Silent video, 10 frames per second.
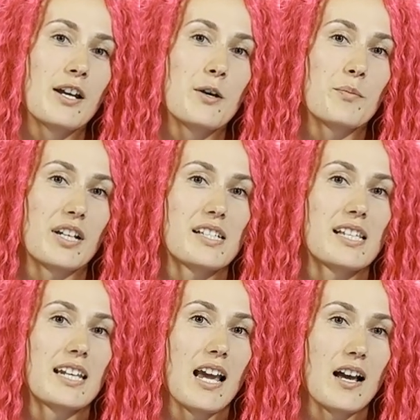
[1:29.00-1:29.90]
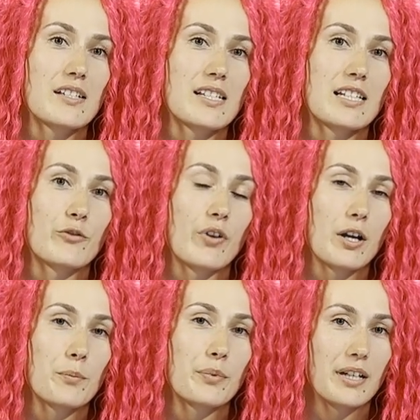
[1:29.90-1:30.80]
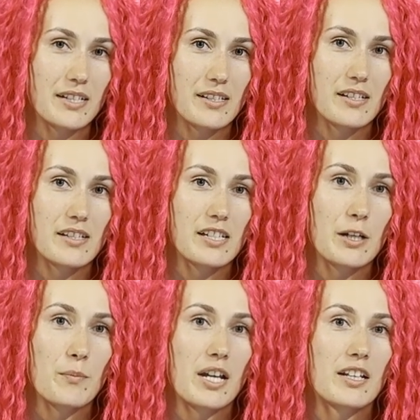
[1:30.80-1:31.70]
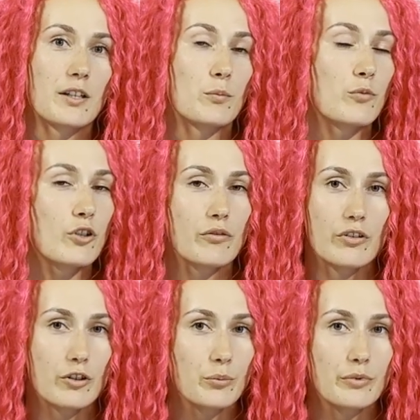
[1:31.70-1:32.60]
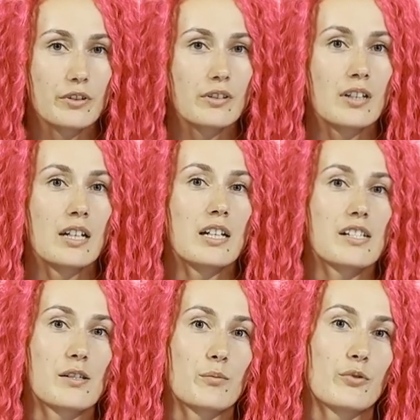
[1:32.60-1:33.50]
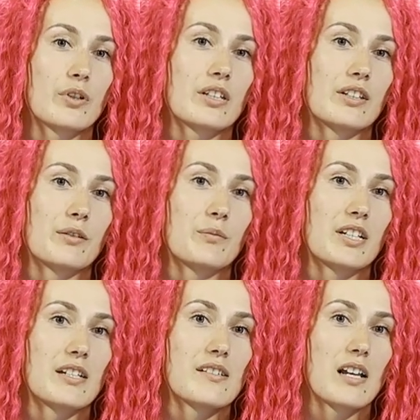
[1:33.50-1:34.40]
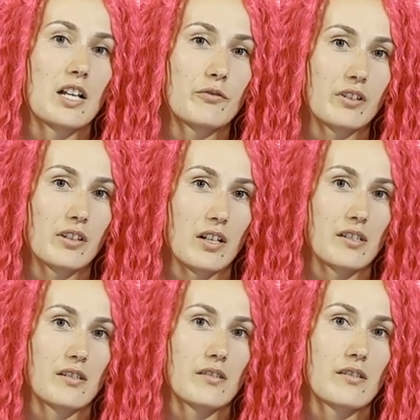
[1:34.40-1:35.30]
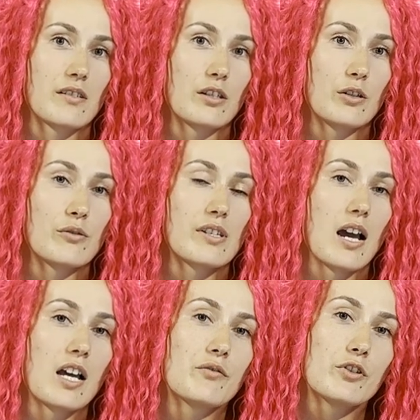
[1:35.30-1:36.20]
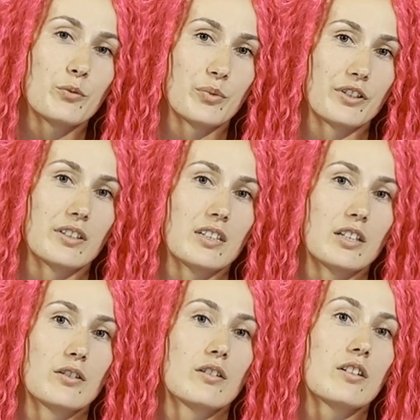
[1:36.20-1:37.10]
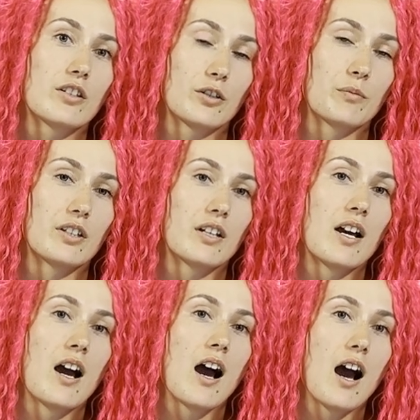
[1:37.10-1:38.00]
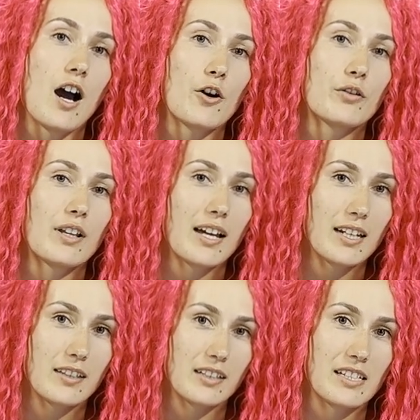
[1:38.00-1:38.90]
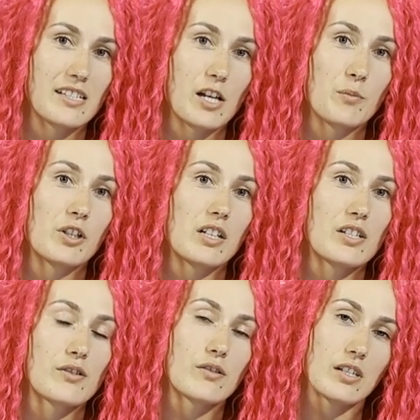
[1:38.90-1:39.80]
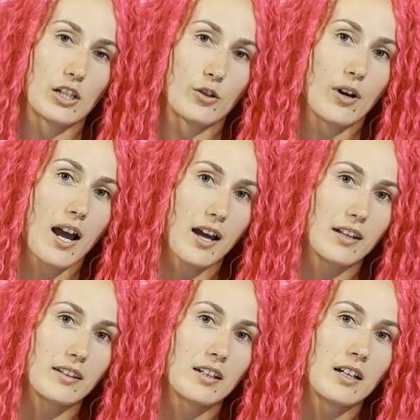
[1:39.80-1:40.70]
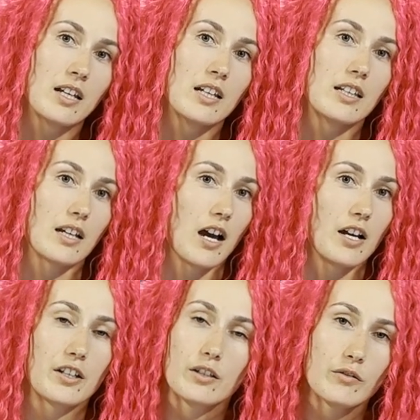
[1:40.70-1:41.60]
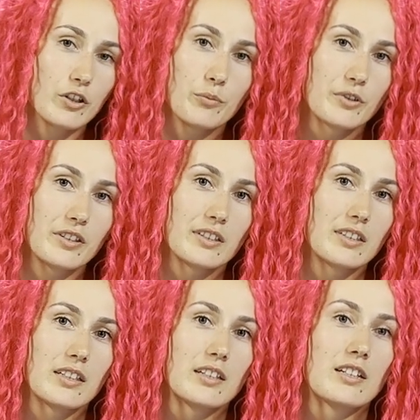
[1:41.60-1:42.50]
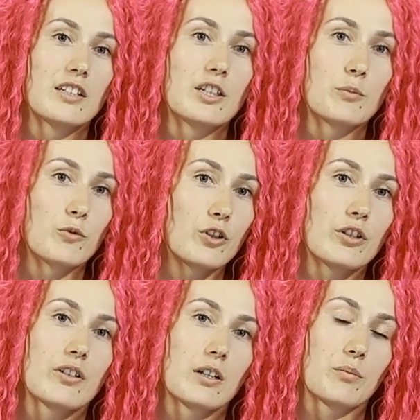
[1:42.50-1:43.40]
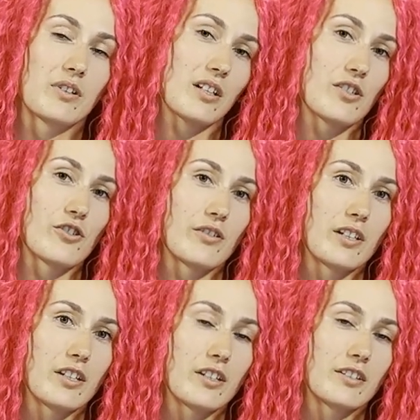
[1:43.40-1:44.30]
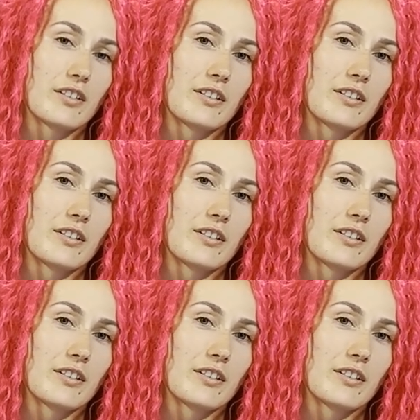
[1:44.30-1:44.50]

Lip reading: Placing ads in the right places can make them more viewable. It's important because advertisers use ad viewability to determine how likely someone is to see your ad. The higher the viewability, the more you can potentially earn.